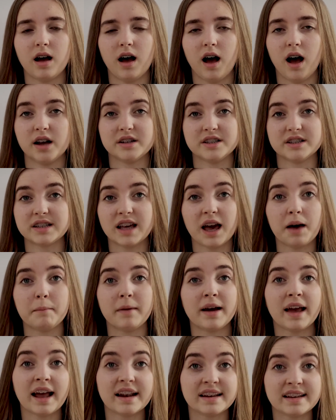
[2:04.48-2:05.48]
I just kept
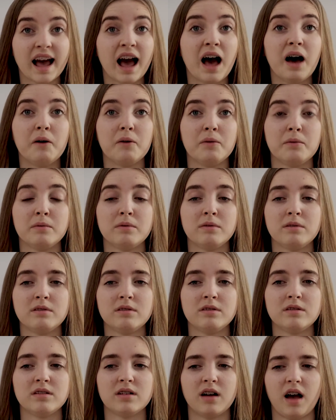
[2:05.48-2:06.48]
my head down.
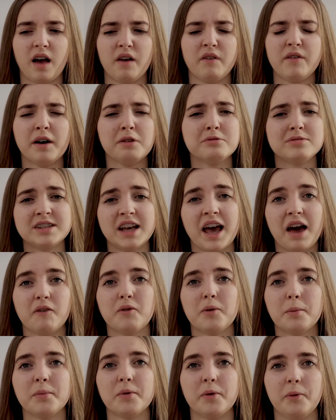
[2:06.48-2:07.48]
I felt
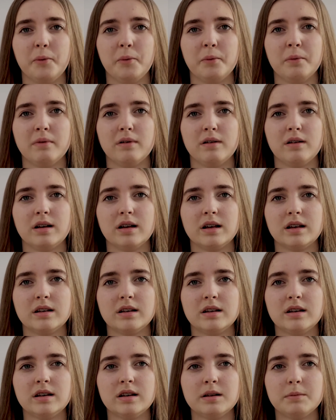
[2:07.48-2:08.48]
terrible,
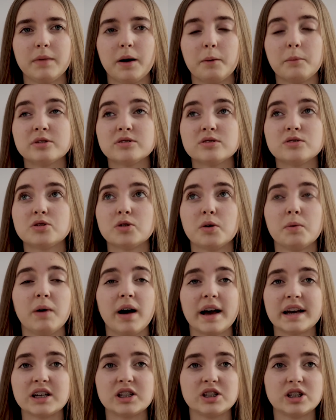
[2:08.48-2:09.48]
but I wasn't sure
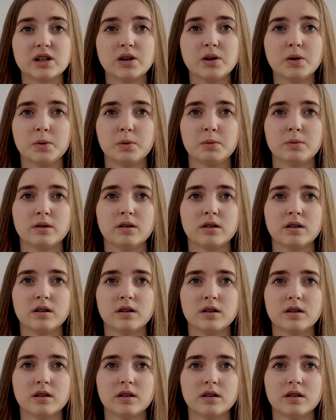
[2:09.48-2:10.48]
what I could do.
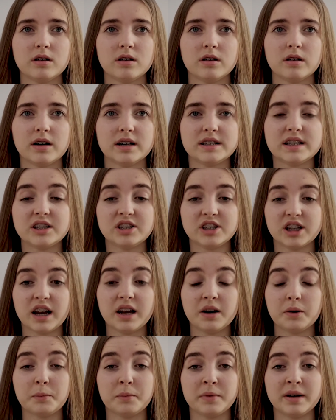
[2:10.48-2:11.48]
I did
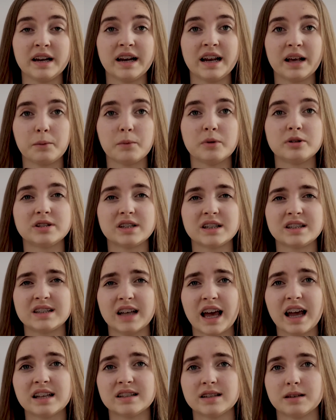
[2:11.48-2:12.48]
genuinely want to
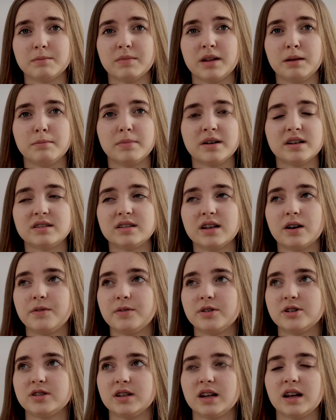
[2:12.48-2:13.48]
say something, but
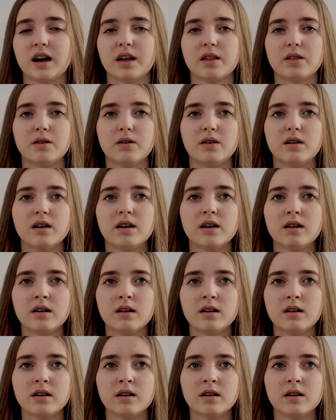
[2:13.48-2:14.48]
selfishly I thought,
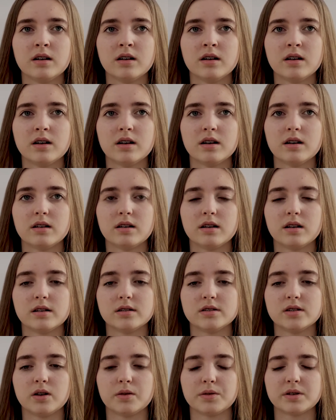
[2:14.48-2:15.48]

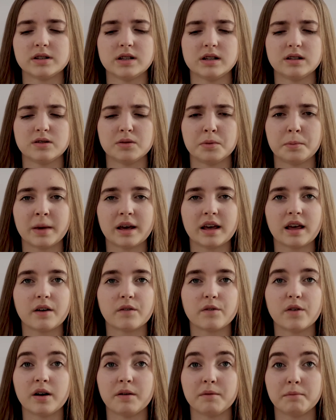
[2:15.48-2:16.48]
as long as he's not making
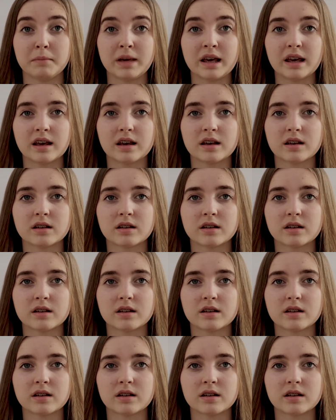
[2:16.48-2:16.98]
fun of me.